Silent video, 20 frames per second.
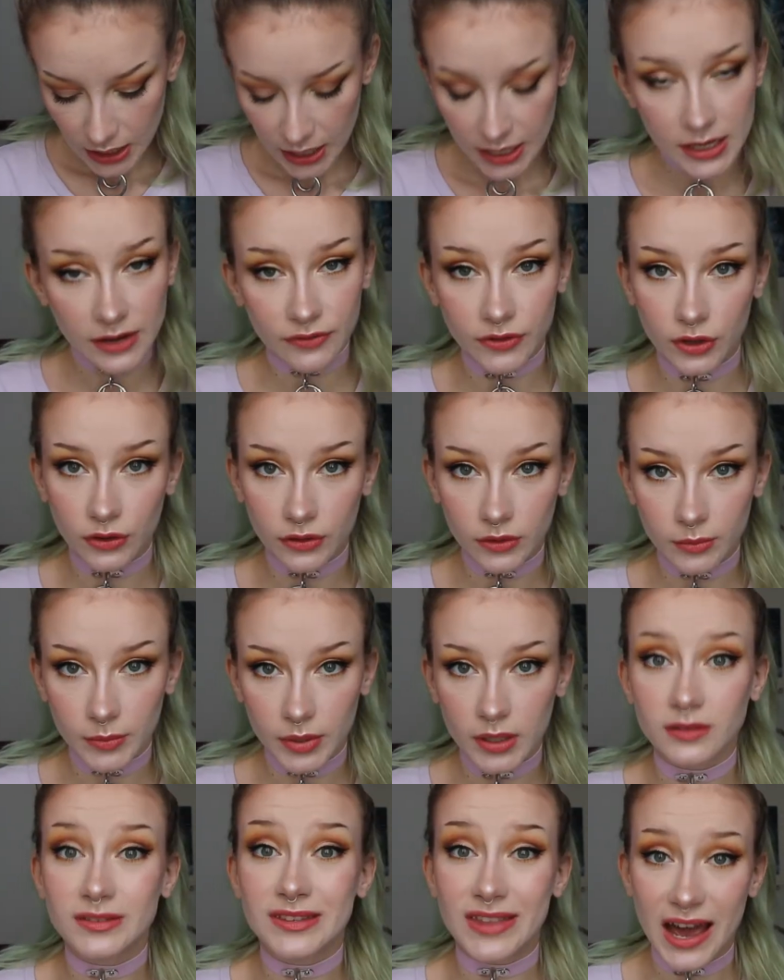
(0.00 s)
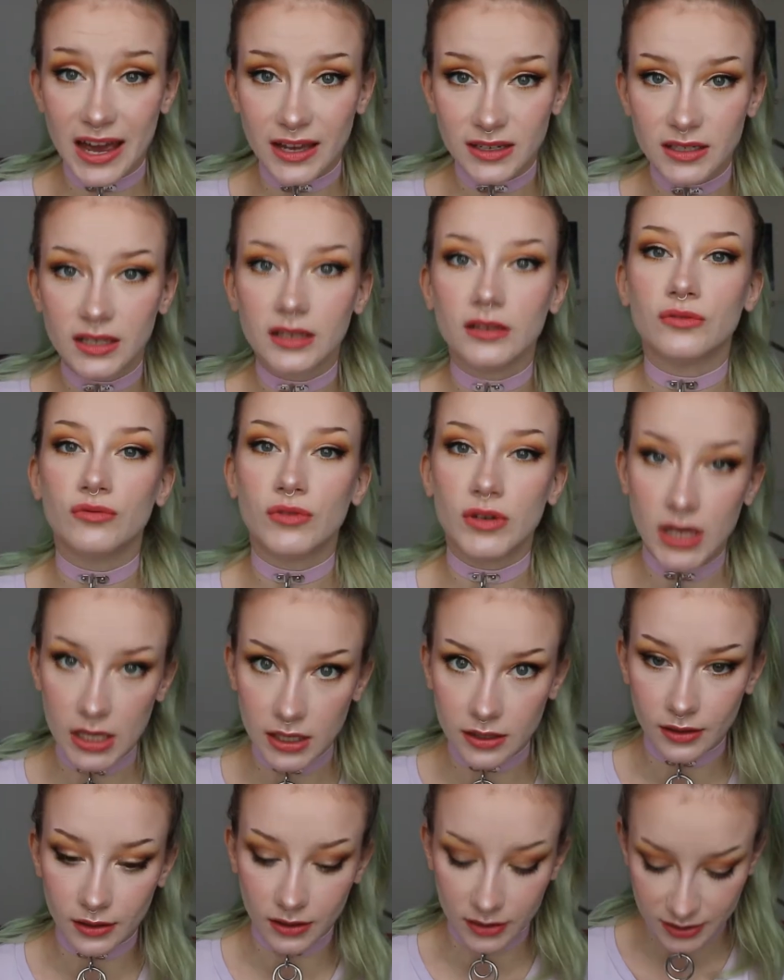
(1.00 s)
I never got them because that is
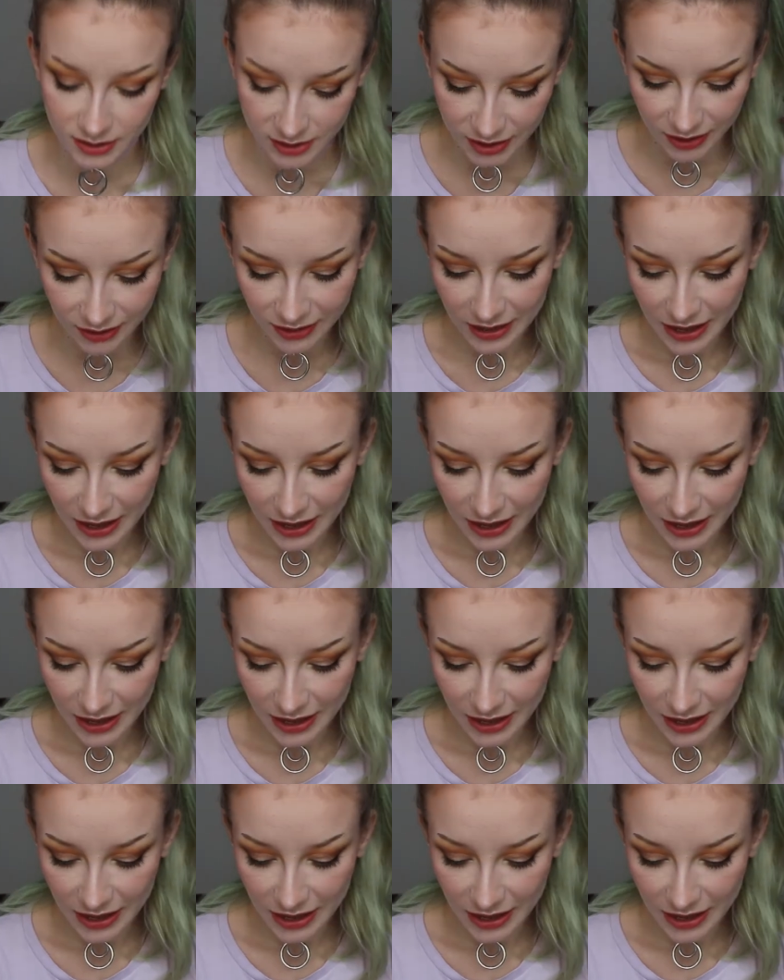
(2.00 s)
ridiculous.